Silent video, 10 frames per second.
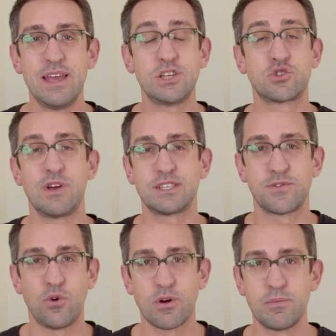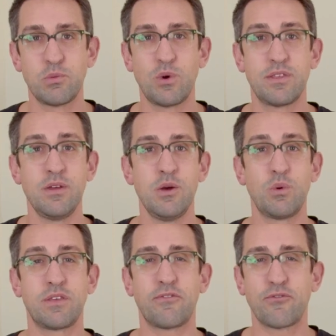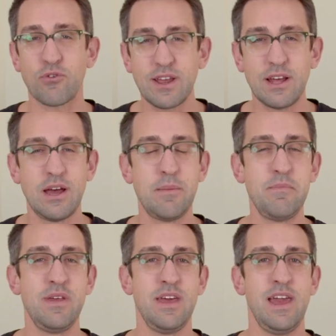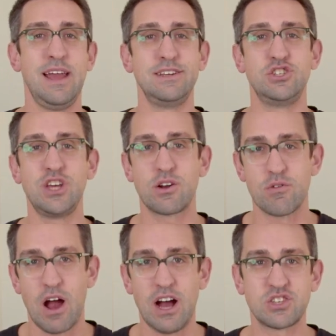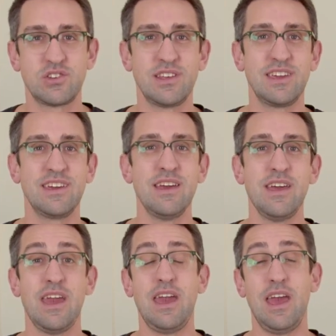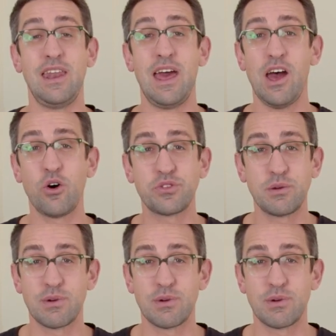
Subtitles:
is transformed with, with freedom and generosity and healthy